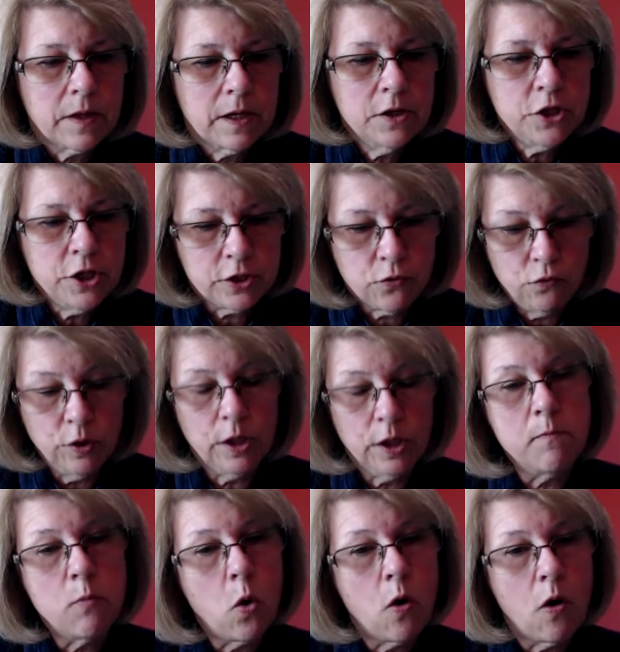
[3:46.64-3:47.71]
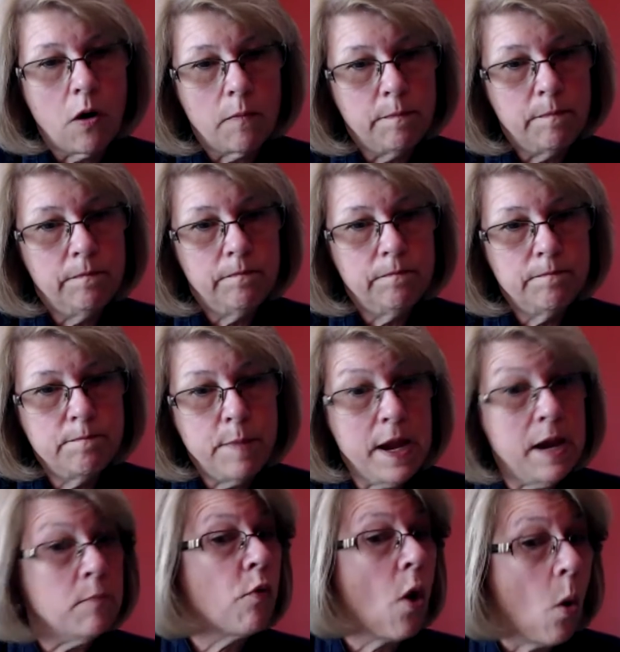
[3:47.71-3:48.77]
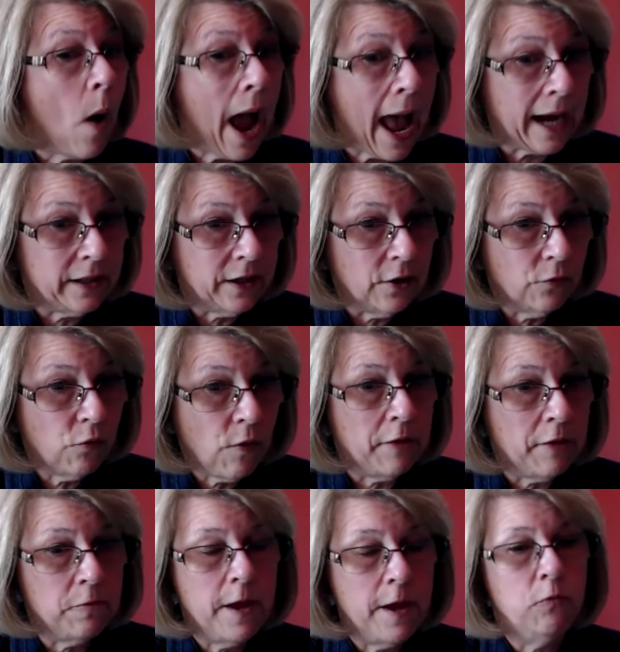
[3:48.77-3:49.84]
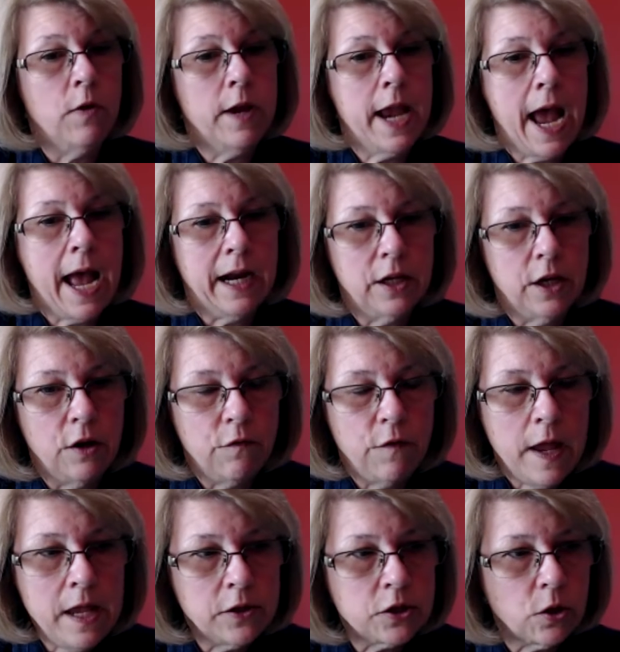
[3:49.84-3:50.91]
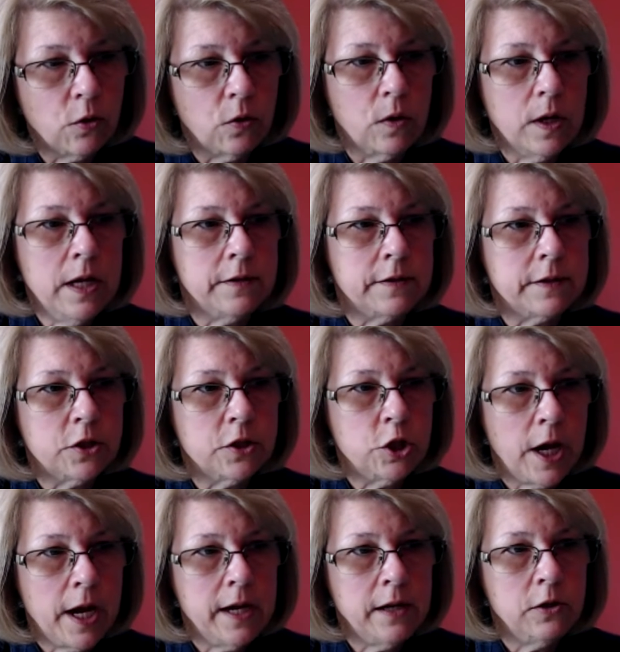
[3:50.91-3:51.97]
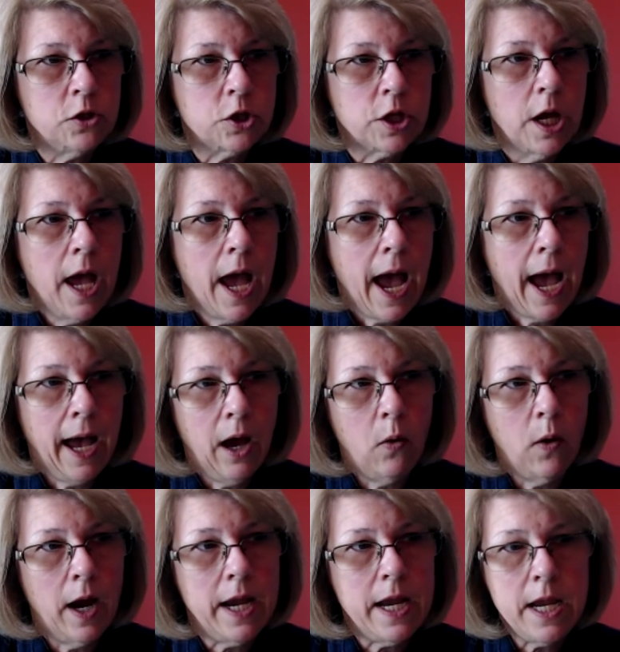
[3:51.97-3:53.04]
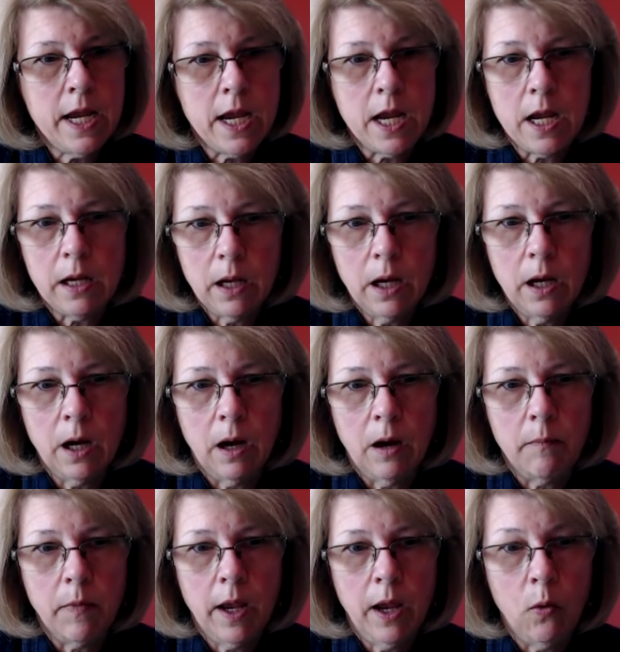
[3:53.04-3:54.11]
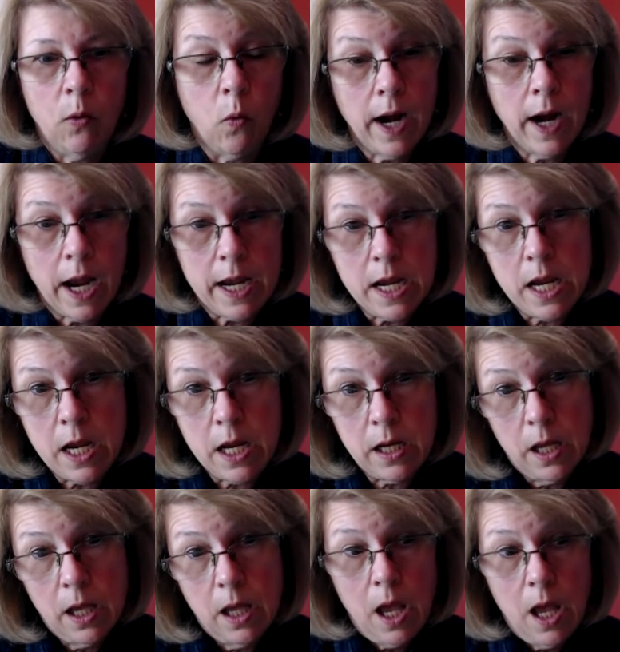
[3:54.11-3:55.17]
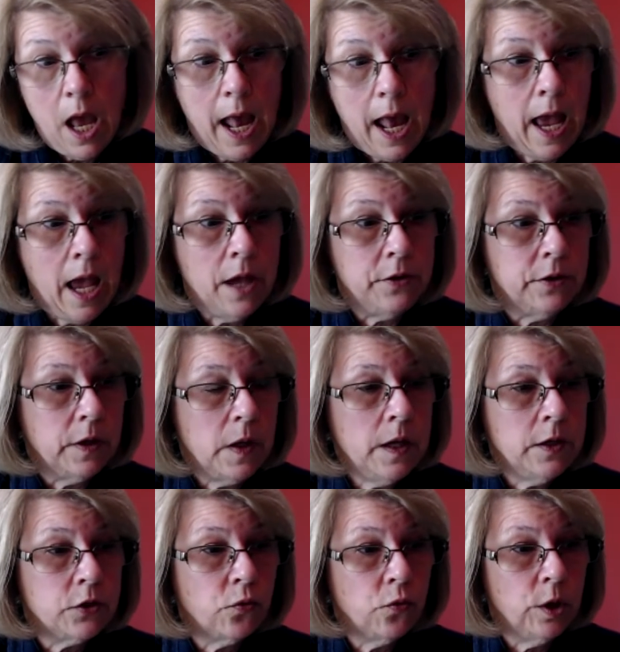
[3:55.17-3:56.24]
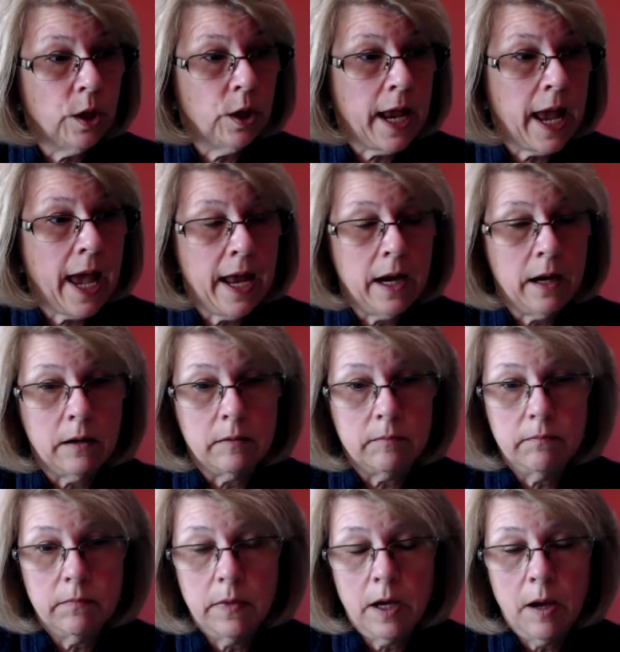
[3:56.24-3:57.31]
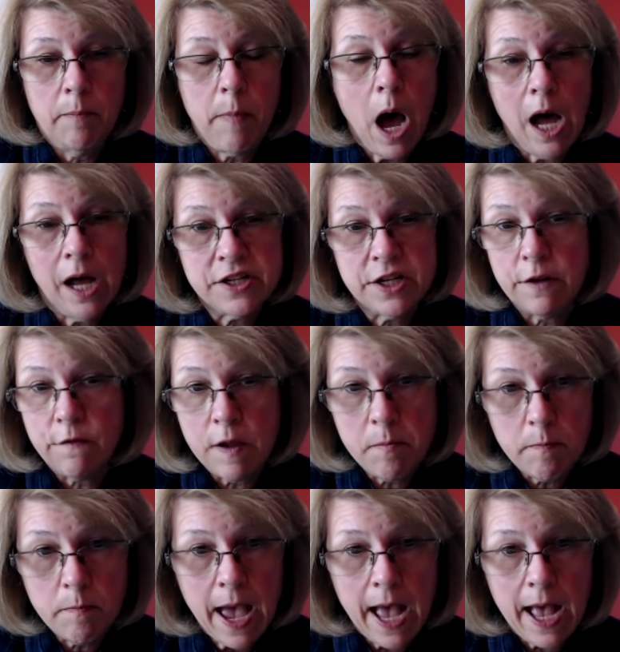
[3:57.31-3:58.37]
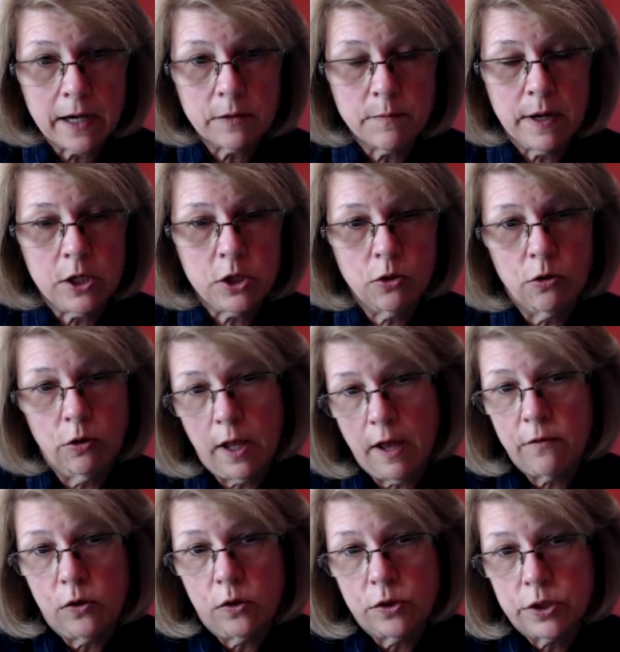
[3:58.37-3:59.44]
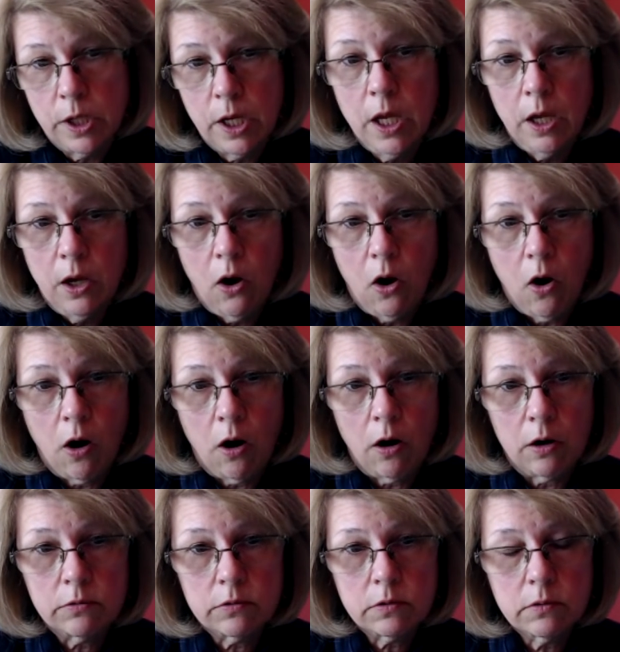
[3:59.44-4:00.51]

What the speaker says: just really more being proactive rather than reactive. And so it's changed how I eat, and what I eat, and it's really had a positive impact. My sugar levels are